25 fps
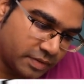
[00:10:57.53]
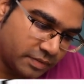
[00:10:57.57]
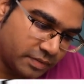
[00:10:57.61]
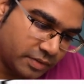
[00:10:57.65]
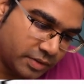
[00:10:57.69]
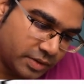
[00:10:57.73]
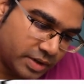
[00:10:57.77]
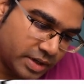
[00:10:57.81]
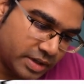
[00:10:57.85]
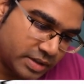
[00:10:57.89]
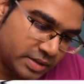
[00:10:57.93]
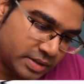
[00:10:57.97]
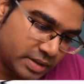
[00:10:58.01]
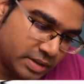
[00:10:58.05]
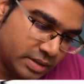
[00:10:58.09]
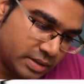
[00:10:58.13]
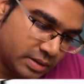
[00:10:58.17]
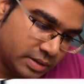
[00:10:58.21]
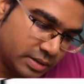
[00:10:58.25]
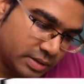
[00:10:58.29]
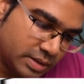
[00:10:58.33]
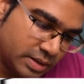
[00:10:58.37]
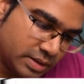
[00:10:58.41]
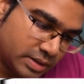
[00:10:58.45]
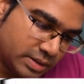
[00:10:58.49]
of
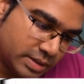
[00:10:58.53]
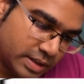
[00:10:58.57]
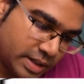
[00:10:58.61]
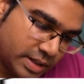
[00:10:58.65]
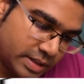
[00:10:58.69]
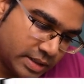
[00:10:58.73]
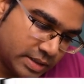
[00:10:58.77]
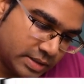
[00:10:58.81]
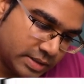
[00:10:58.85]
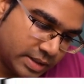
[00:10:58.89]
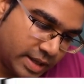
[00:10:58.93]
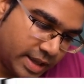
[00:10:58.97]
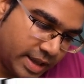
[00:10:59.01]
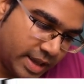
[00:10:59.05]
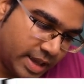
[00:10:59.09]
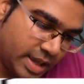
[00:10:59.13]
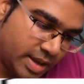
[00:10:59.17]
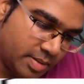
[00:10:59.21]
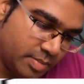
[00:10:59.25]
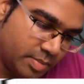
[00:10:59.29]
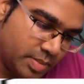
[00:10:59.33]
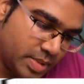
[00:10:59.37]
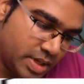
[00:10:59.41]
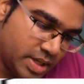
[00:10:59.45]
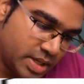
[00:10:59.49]
rotation, this side is
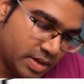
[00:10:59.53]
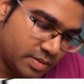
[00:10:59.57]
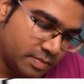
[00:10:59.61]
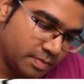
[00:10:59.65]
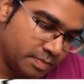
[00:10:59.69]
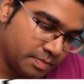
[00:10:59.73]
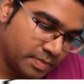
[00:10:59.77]
AB.